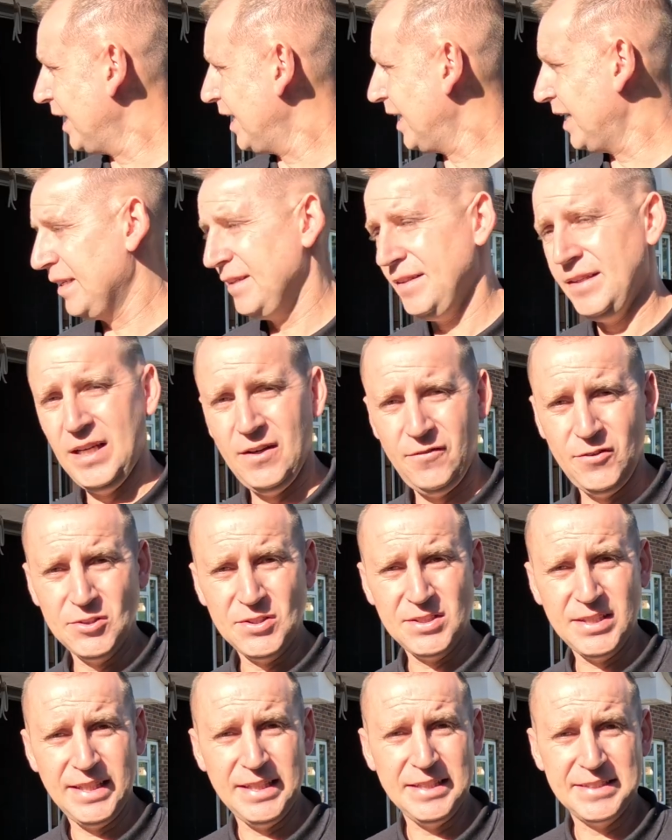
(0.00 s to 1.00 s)
And if you
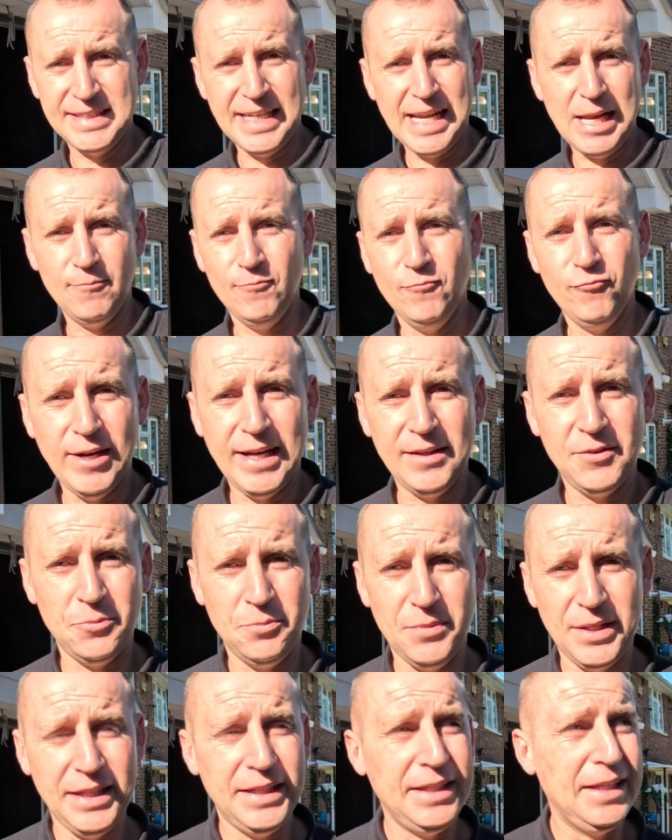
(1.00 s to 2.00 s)
see Sam
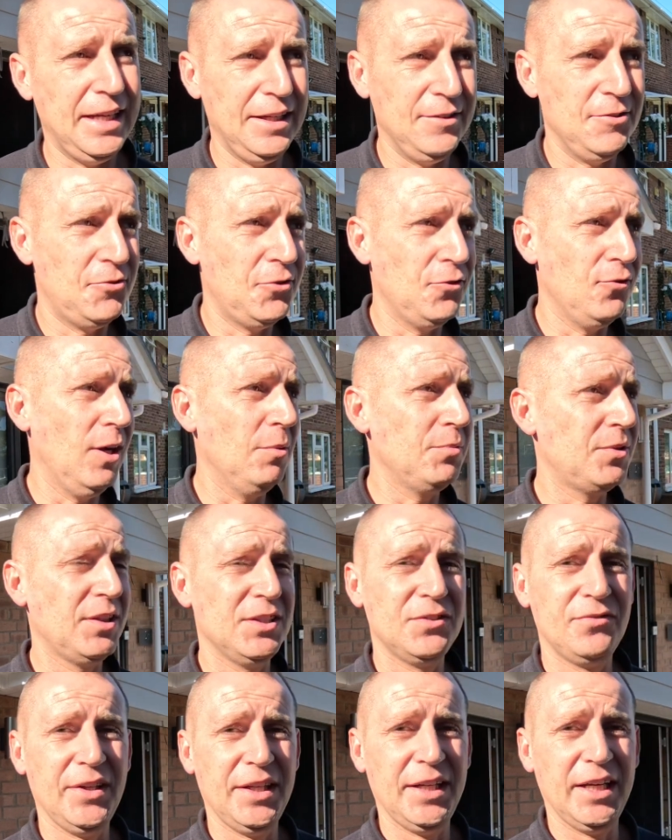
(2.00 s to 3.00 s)
randomly interrupt
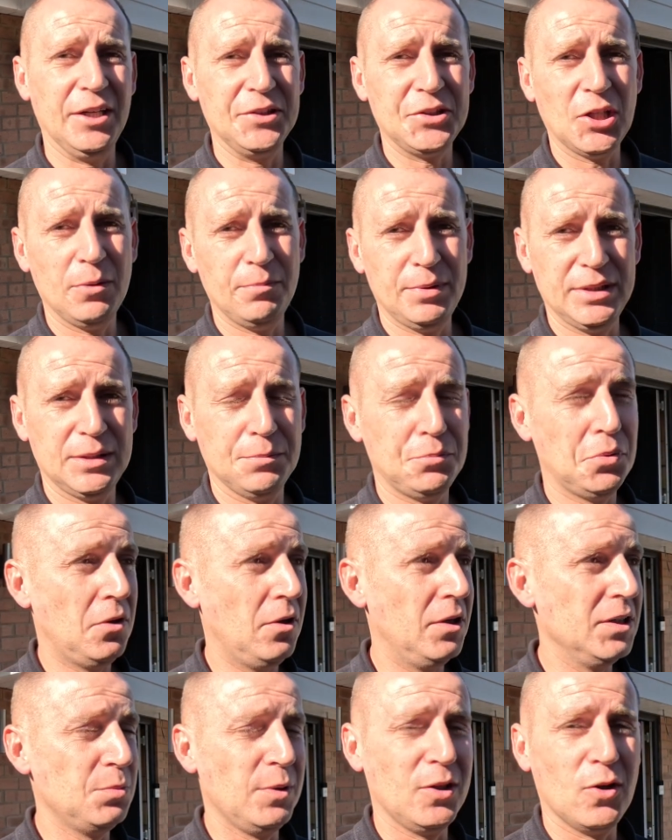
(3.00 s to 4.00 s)
this video, don't be be
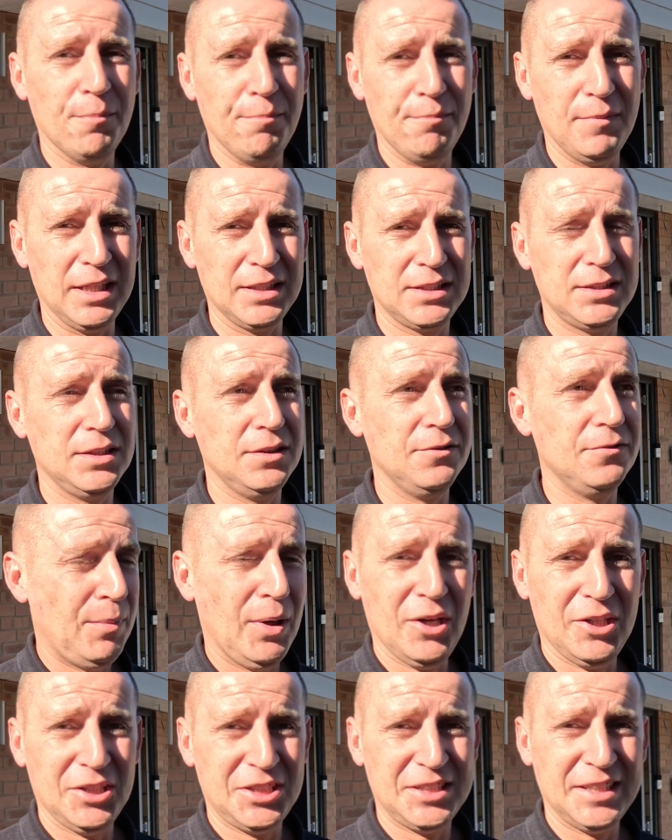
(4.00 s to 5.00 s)
surprised. We've got massive
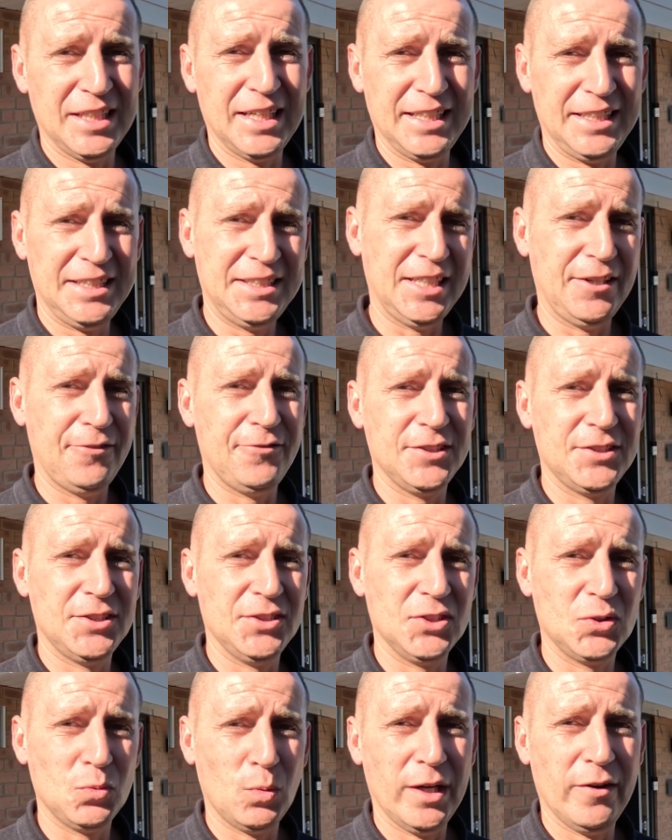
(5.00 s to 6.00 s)
personality
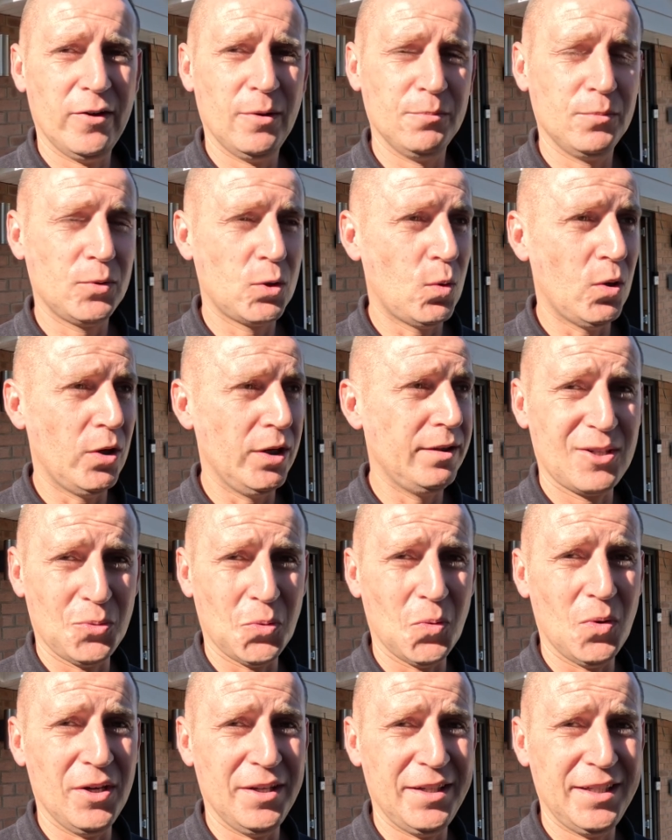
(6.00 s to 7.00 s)
differences where I'm quite
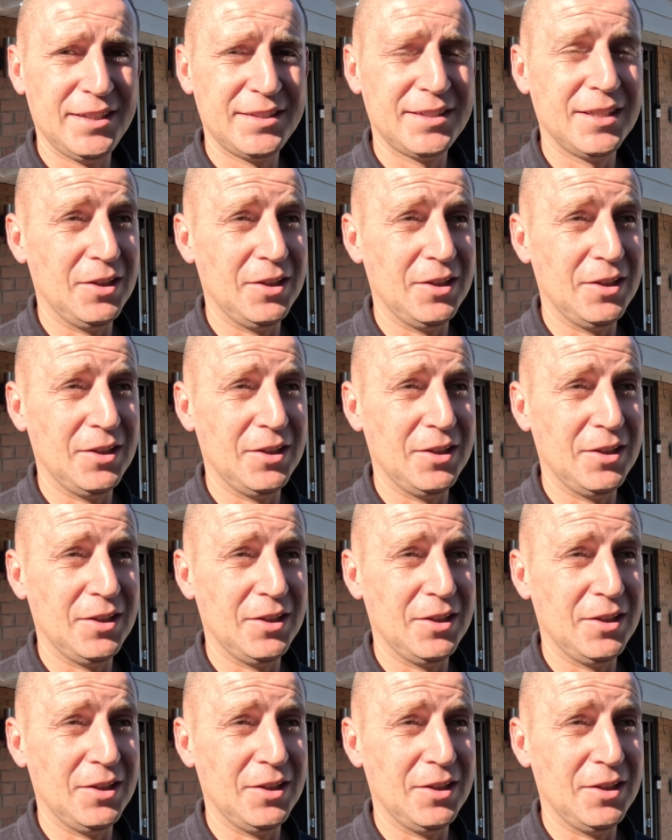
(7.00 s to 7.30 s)
quiet,